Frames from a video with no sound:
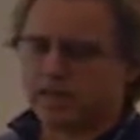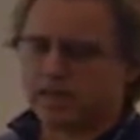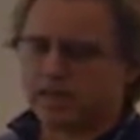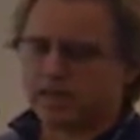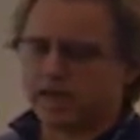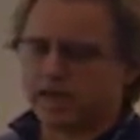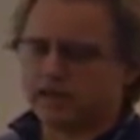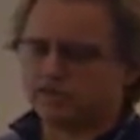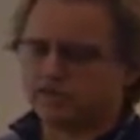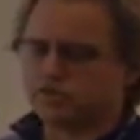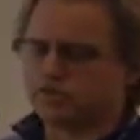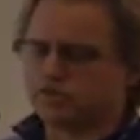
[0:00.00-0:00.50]

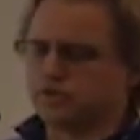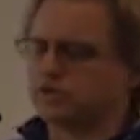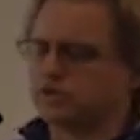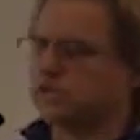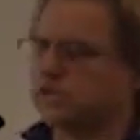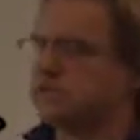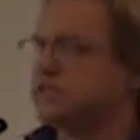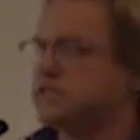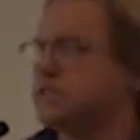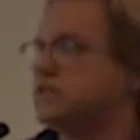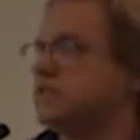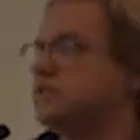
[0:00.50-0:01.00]
Natural
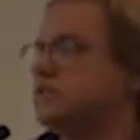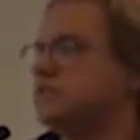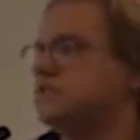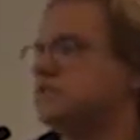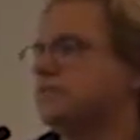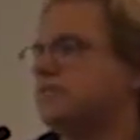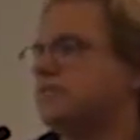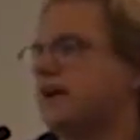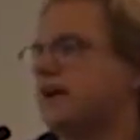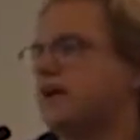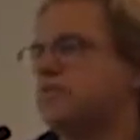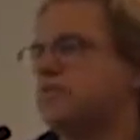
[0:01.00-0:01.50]

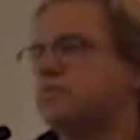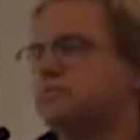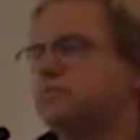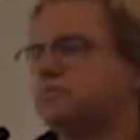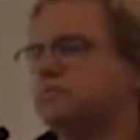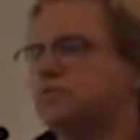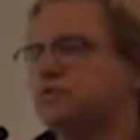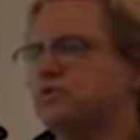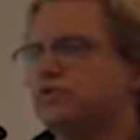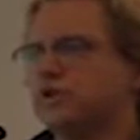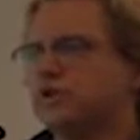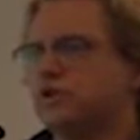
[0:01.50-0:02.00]
extension of that was
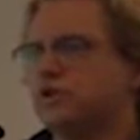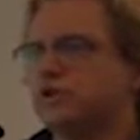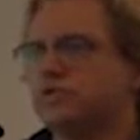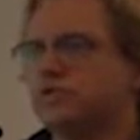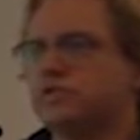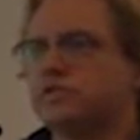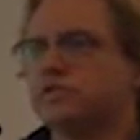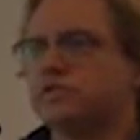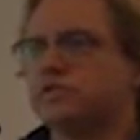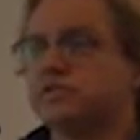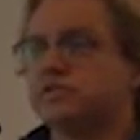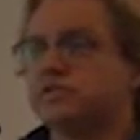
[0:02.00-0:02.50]
moving over
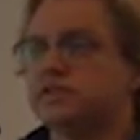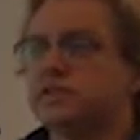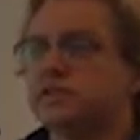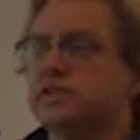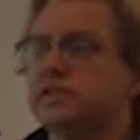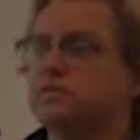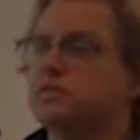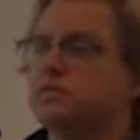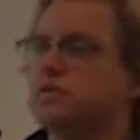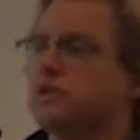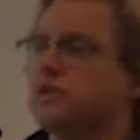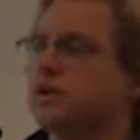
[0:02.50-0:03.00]
to the
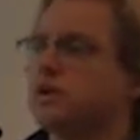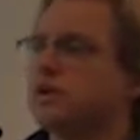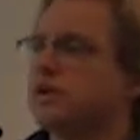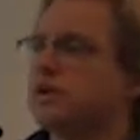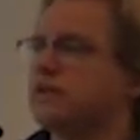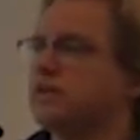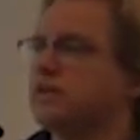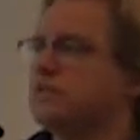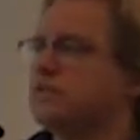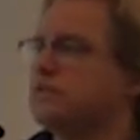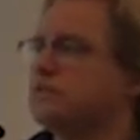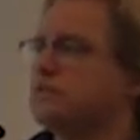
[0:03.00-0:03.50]
city, where I
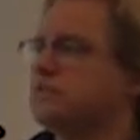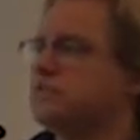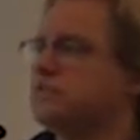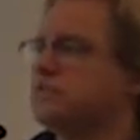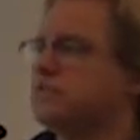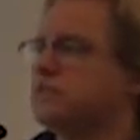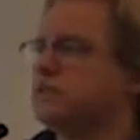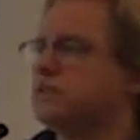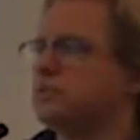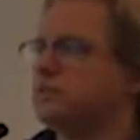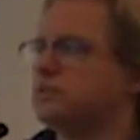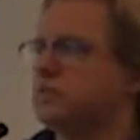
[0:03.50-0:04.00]
could
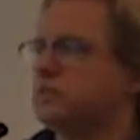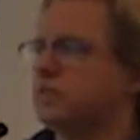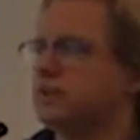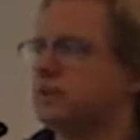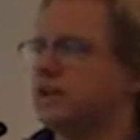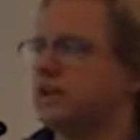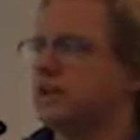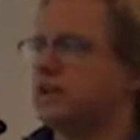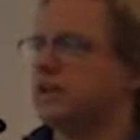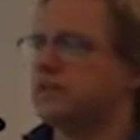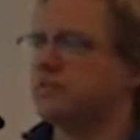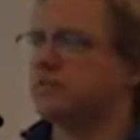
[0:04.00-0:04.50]
deal with the
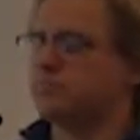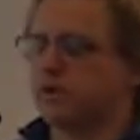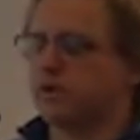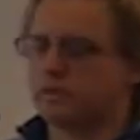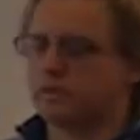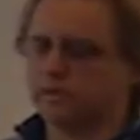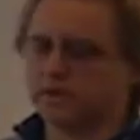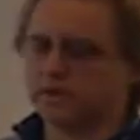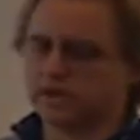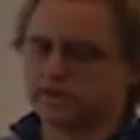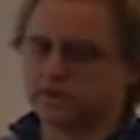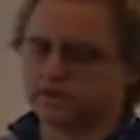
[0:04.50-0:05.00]
idea of
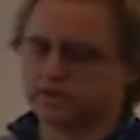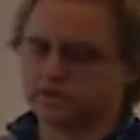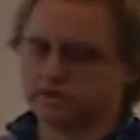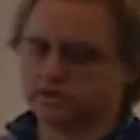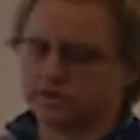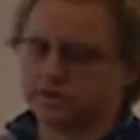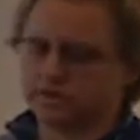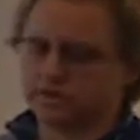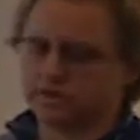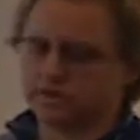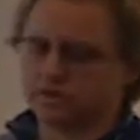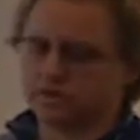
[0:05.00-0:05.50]
public
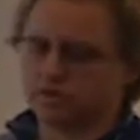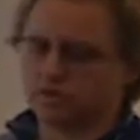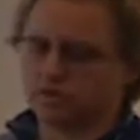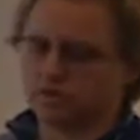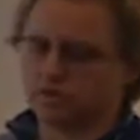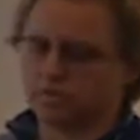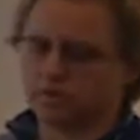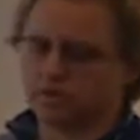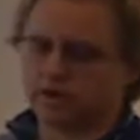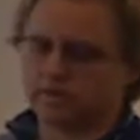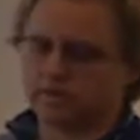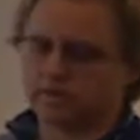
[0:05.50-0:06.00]
interest in a
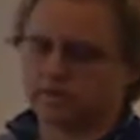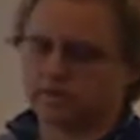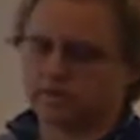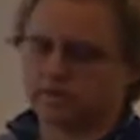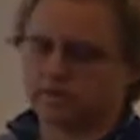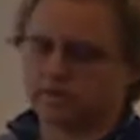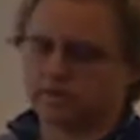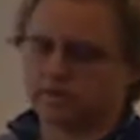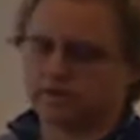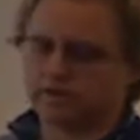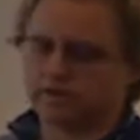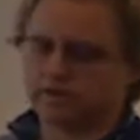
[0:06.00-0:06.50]
more public
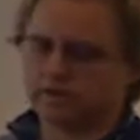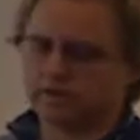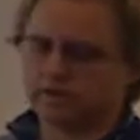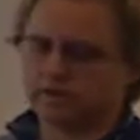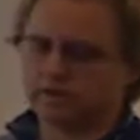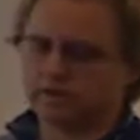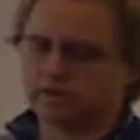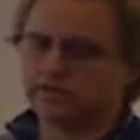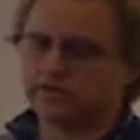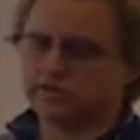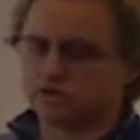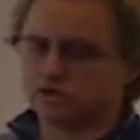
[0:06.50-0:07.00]

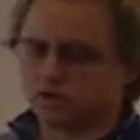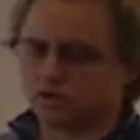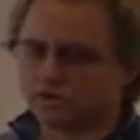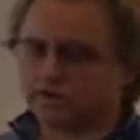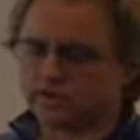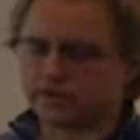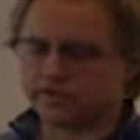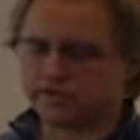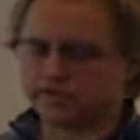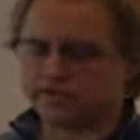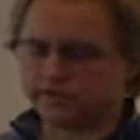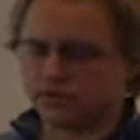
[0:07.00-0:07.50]

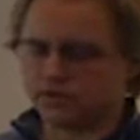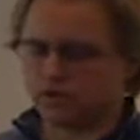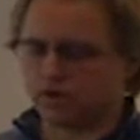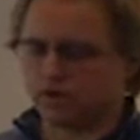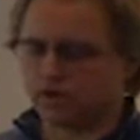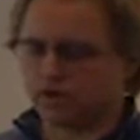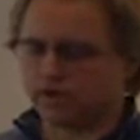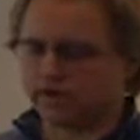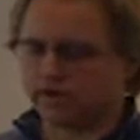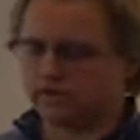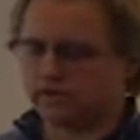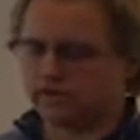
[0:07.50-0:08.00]

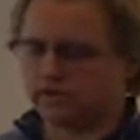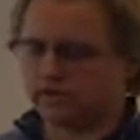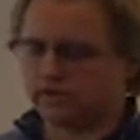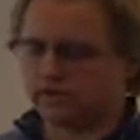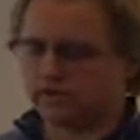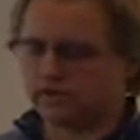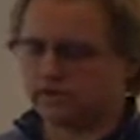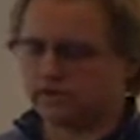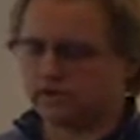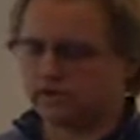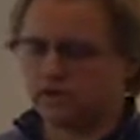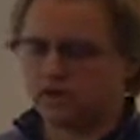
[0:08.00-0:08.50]

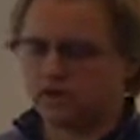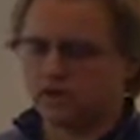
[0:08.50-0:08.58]
service-oriented